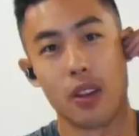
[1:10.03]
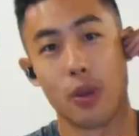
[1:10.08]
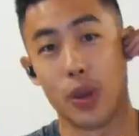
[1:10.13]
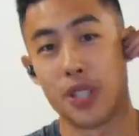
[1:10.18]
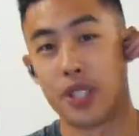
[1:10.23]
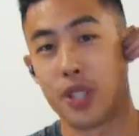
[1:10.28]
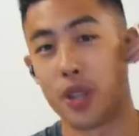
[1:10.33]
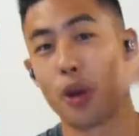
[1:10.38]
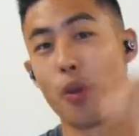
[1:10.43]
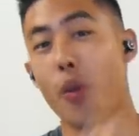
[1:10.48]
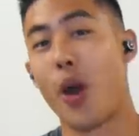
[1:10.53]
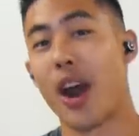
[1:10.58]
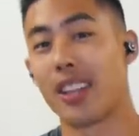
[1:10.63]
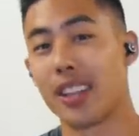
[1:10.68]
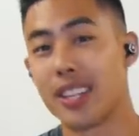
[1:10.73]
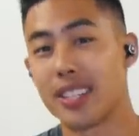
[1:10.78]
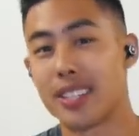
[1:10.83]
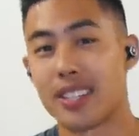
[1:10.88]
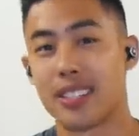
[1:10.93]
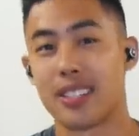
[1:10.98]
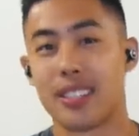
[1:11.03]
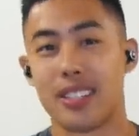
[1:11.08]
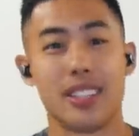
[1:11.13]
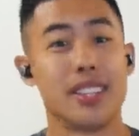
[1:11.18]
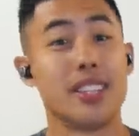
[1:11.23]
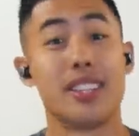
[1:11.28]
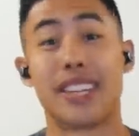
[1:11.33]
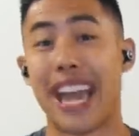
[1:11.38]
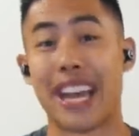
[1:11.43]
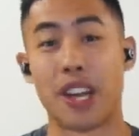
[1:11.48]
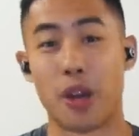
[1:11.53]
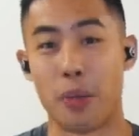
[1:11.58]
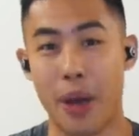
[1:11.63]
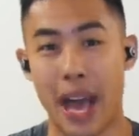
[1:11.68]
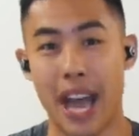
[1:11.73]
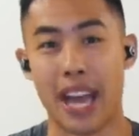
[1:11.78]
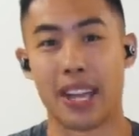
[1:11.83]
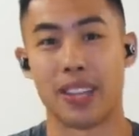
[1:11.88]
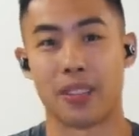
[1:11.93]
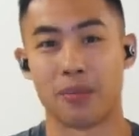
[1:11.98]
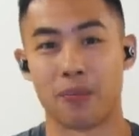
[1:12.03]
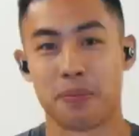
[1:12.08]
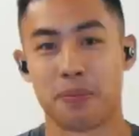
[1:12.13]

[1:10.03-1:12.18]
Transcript: Once you go wireless, you can't go back.